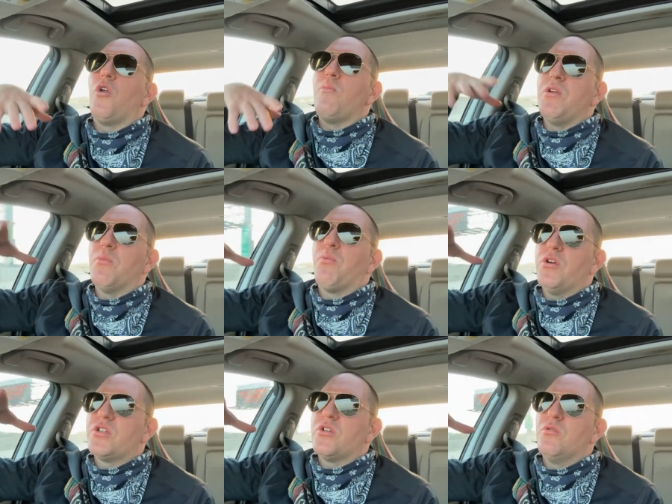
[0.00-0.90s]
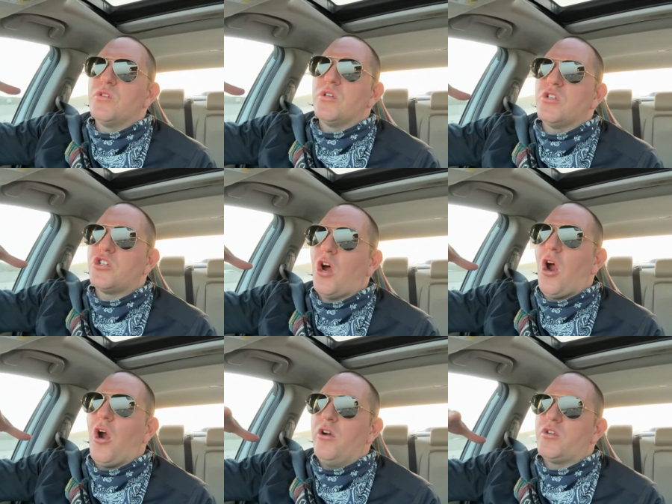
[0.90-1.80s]
to be the person who's in
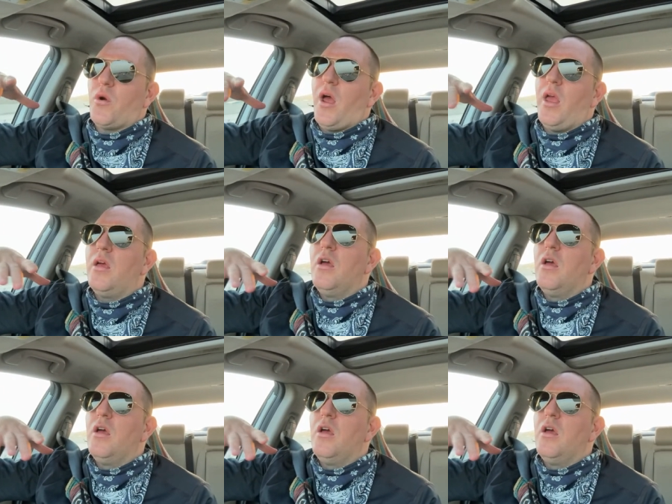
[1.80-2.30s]
charge, right?